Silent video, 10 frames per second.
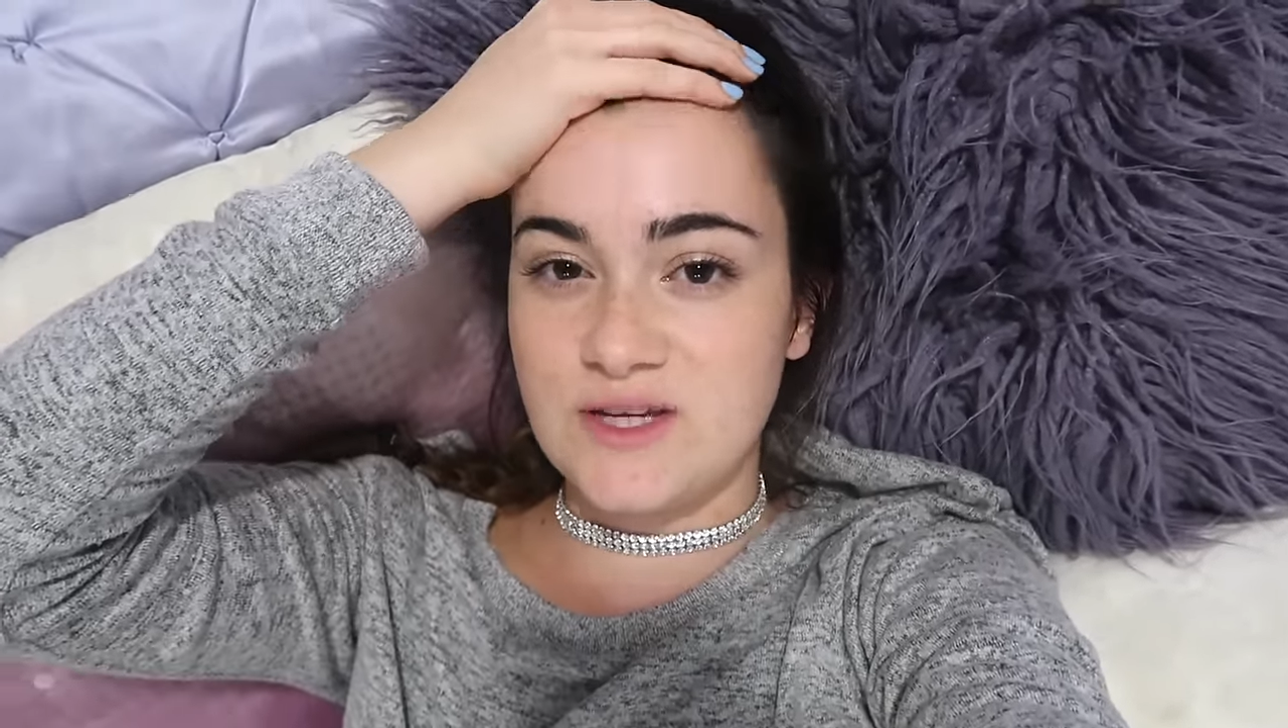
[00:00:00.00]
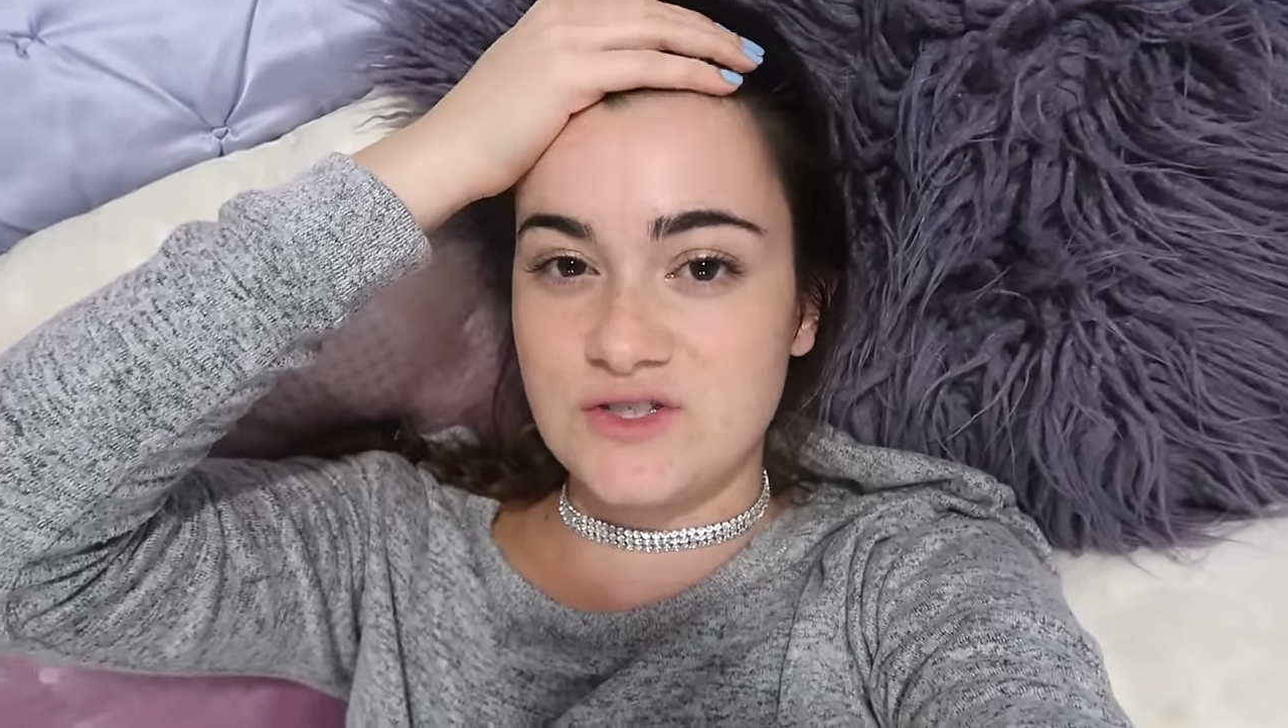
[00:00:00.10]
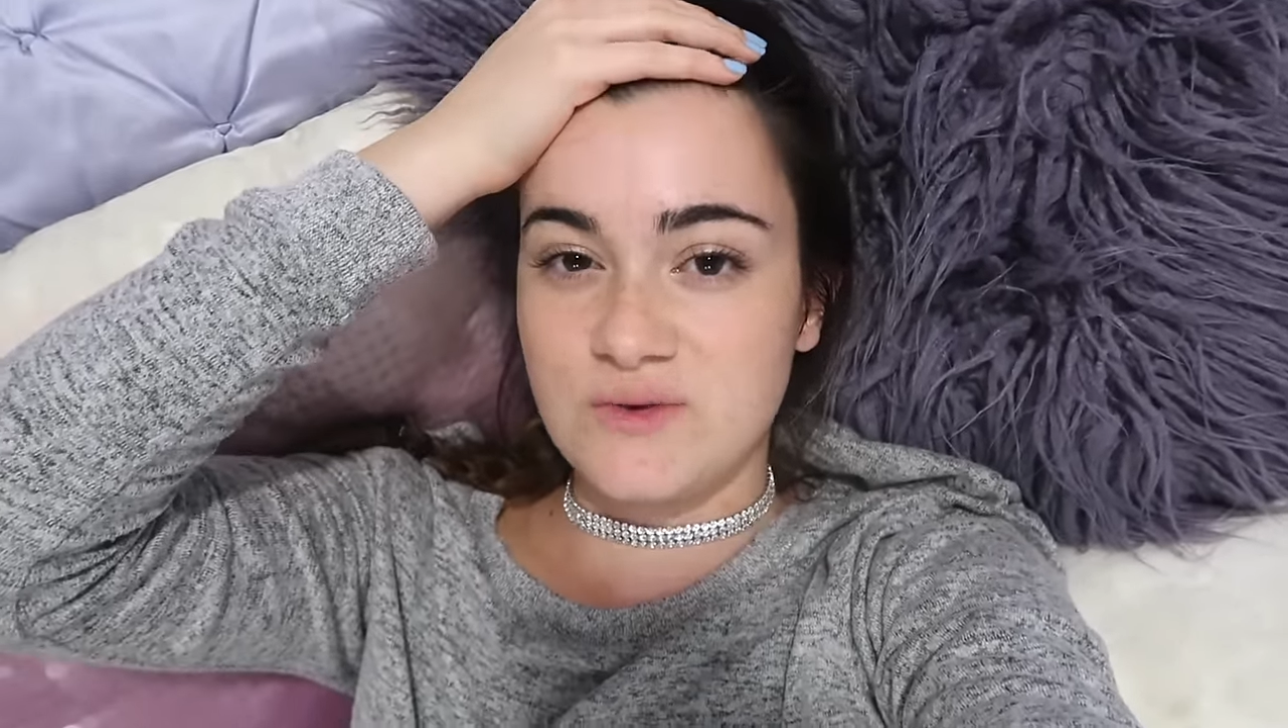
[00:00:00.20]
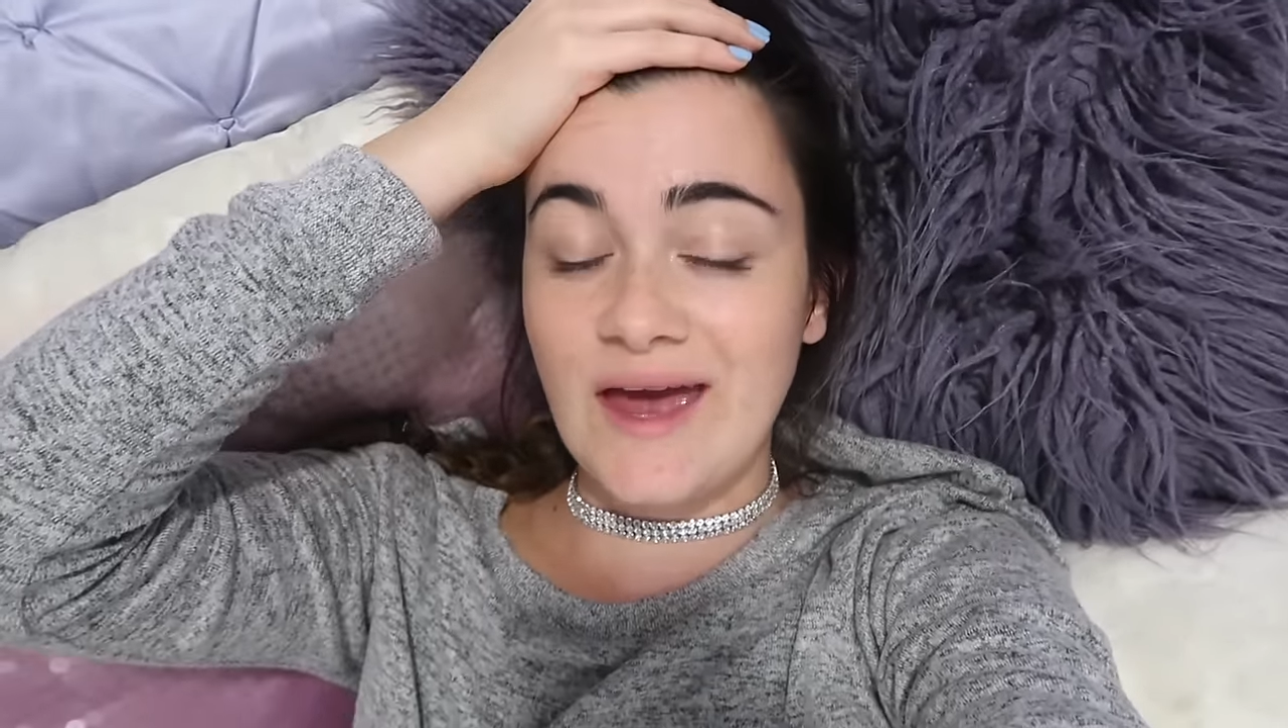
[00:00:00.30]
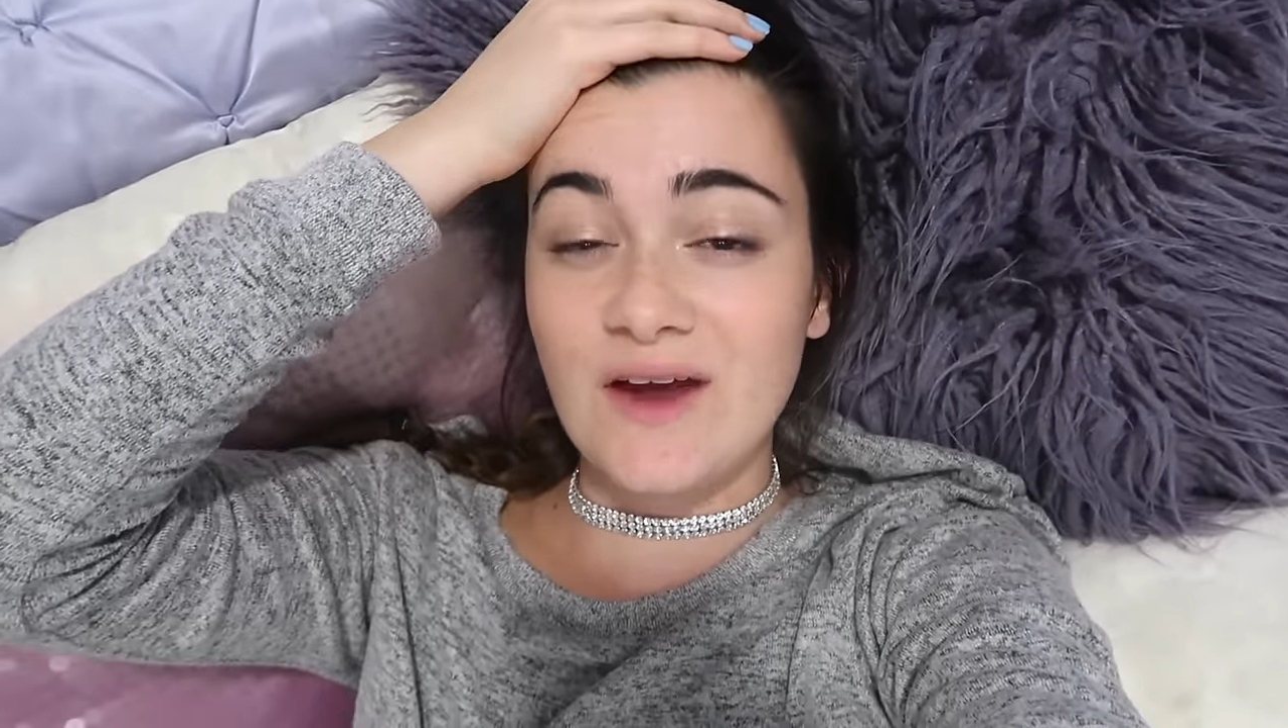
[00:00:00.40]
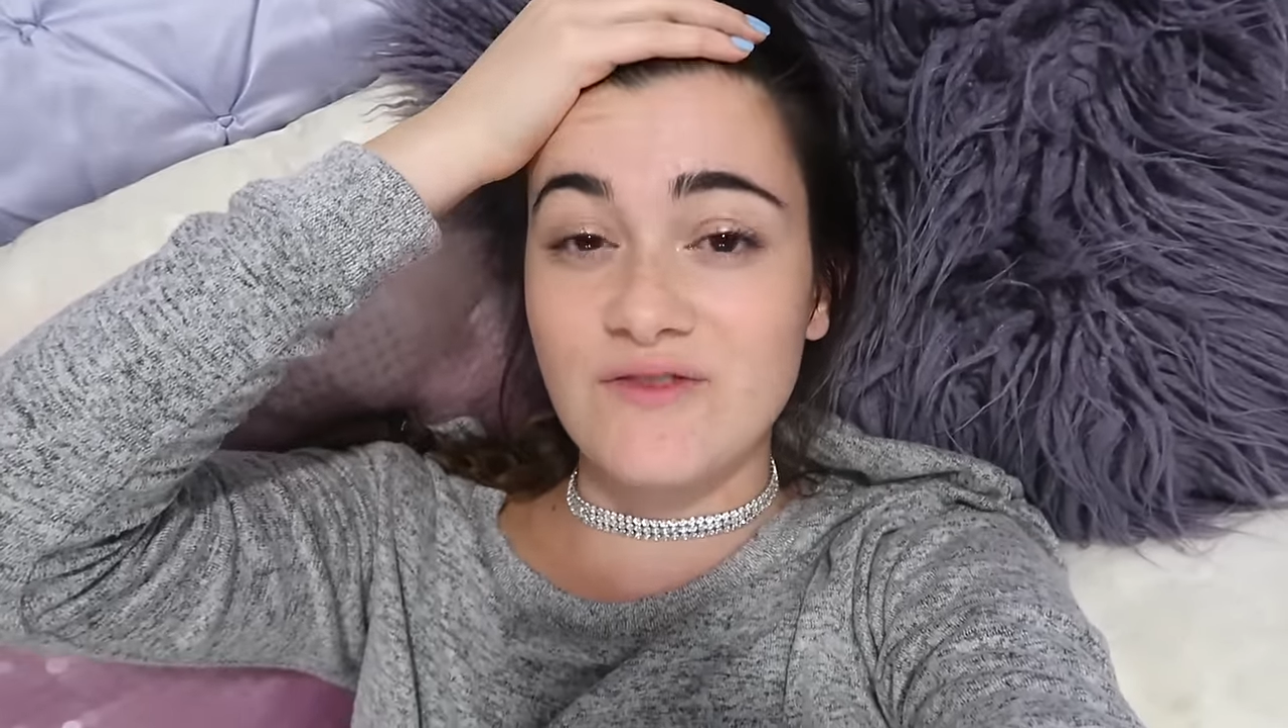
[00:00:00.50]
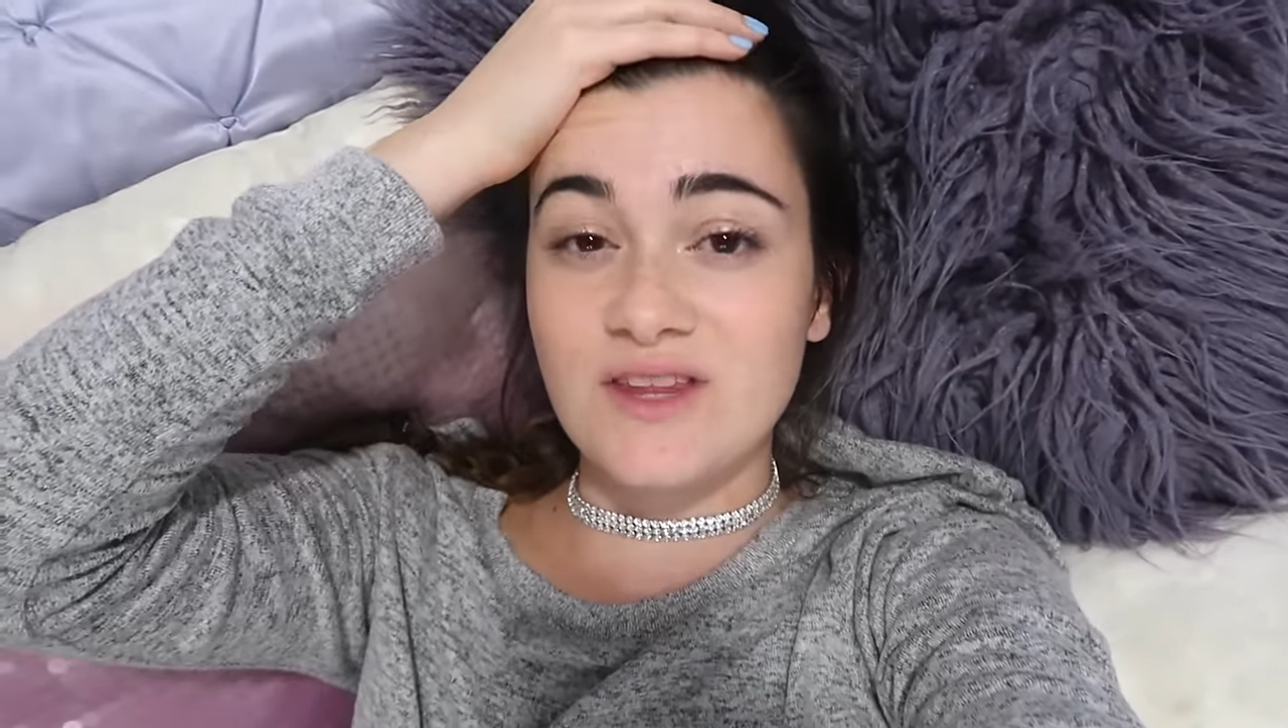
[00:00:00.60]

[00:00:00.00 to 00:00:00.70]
because you can't